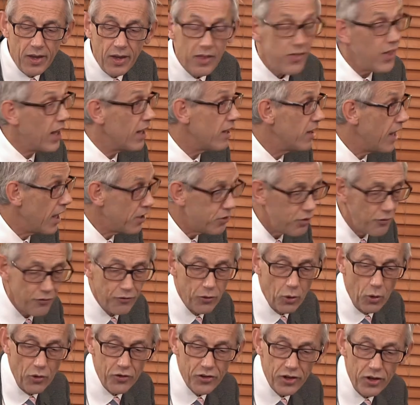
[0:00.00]
That latter
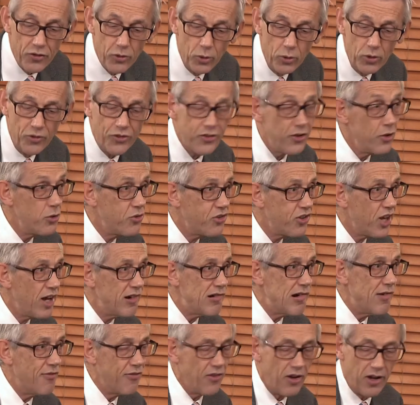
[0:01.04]
force is also
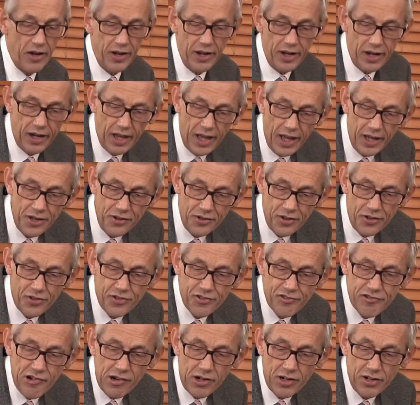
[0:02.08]
terrifying and
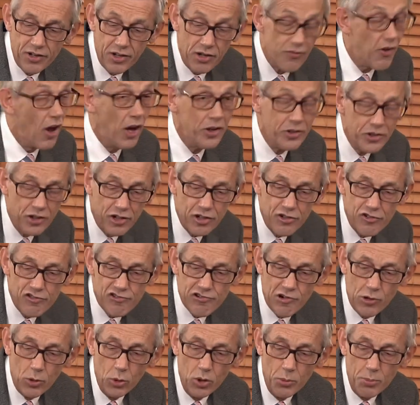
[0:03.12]
destructive,
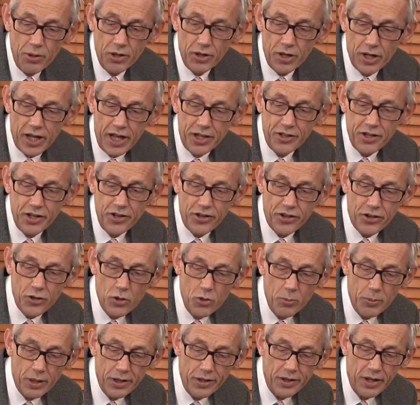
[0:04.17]
uncontrollable and
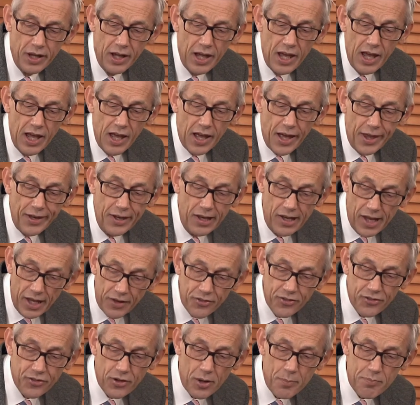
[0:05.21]
inhuman.
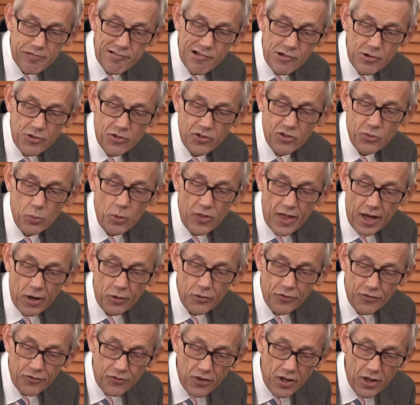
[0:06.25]
Unless approached
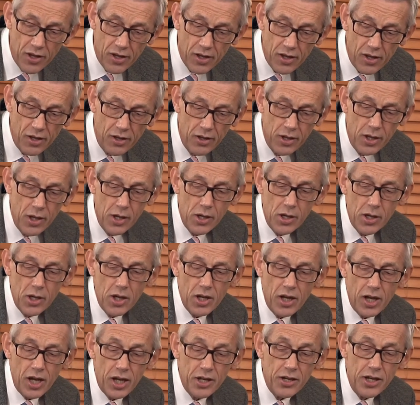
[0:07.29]
without fear,
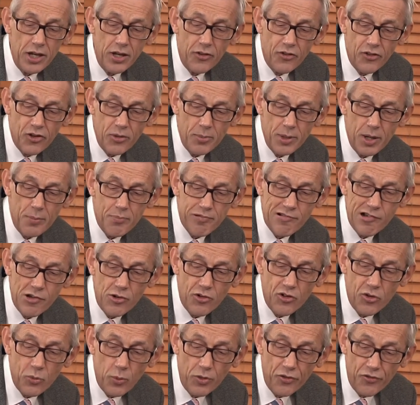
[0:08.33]
it needs to be
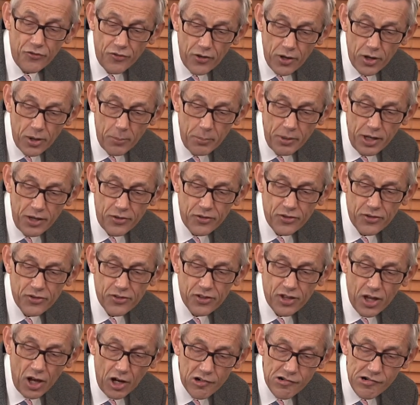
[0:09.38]
approached with firmness,
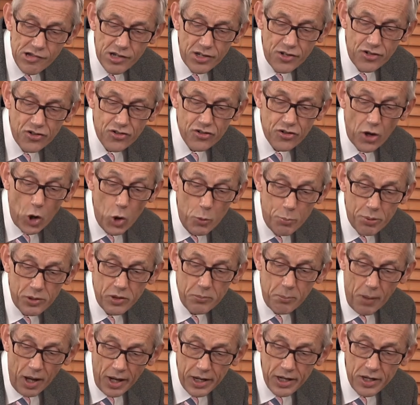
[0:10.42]
courage,
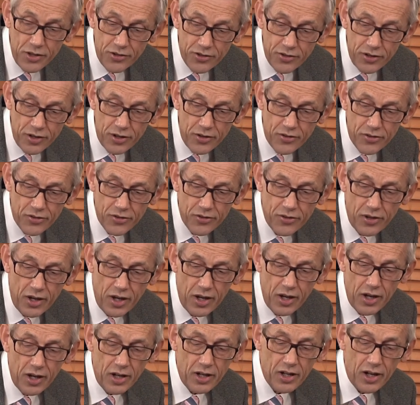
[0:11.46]
open mindedness,
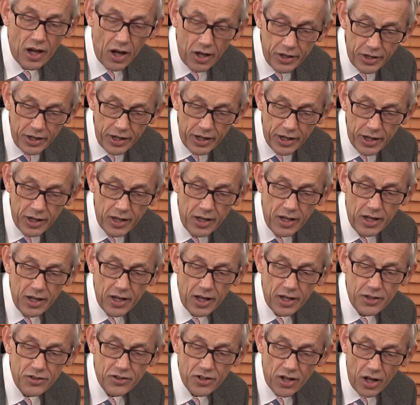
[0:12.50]
cunning,
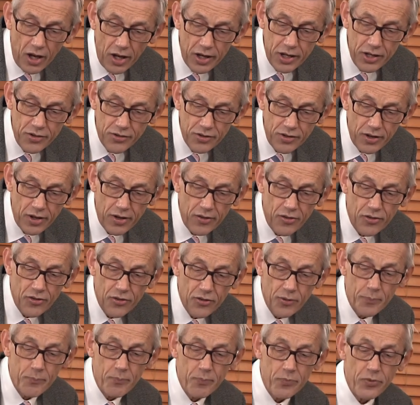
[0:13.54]
and
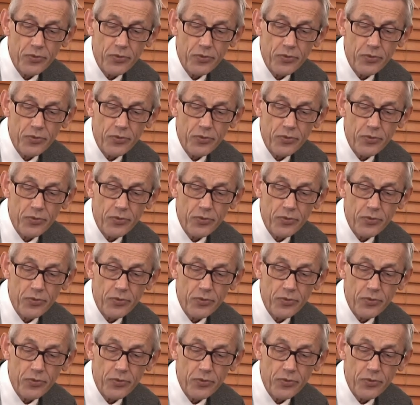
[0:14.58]
kindness.